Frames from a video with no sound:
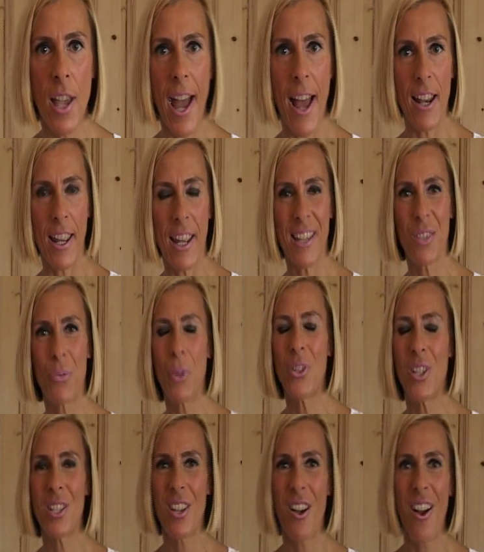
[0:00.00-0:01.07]
to Alex, we've
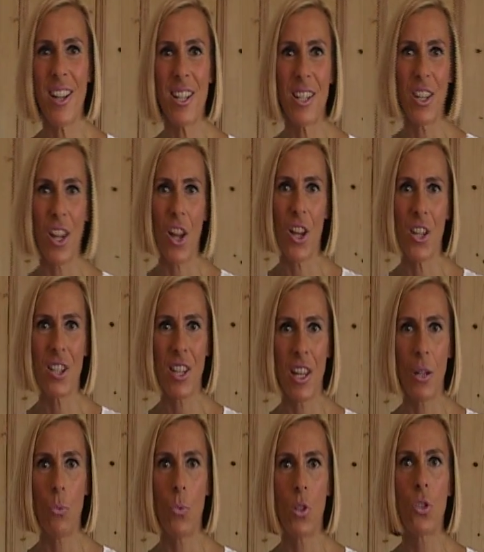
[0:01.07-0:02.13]
decided that her
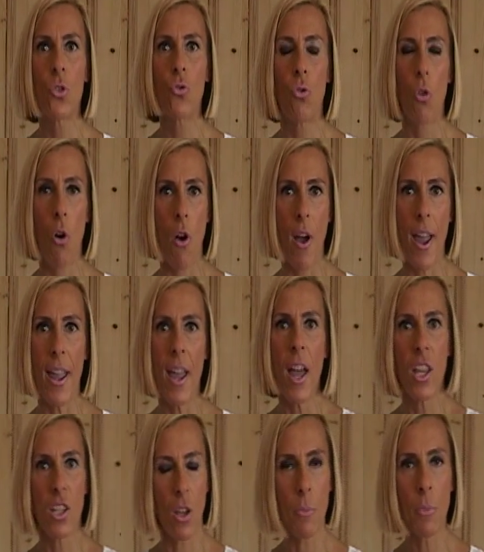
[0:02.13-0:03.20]
skin was dry,
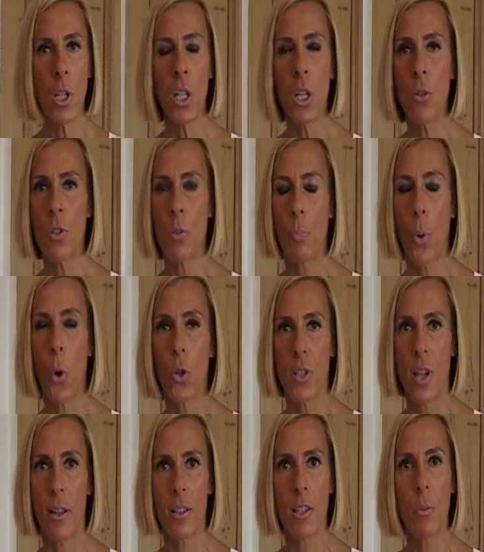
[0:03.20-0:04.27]
so I'm going to use a
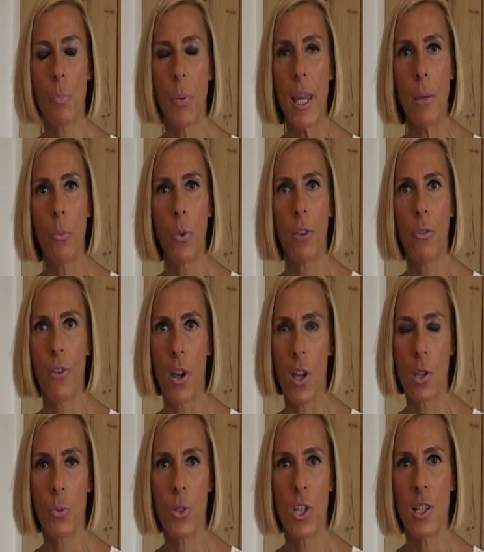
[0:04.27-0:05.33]
product to begin with
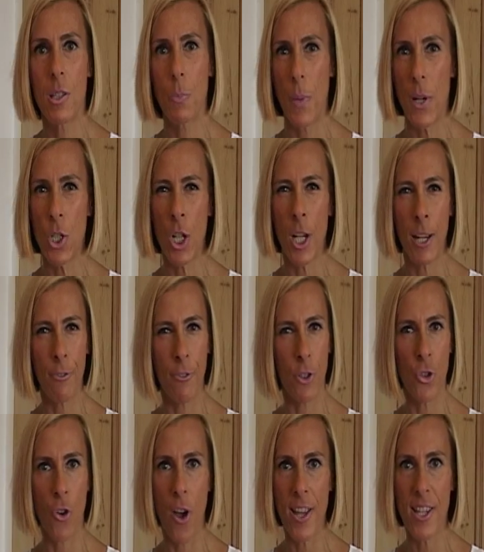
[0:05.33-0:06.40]
first, which is specially for
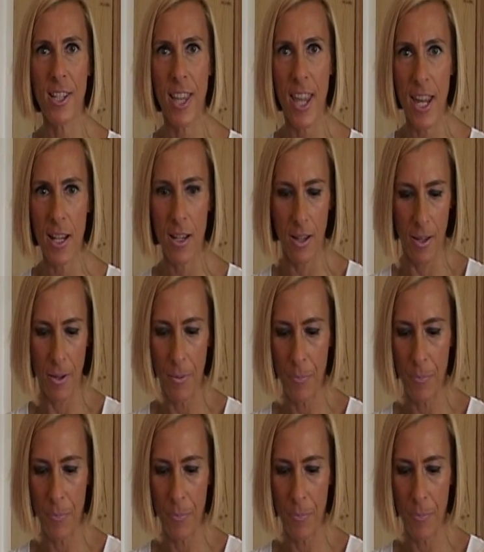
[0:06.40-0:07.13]
dry skin.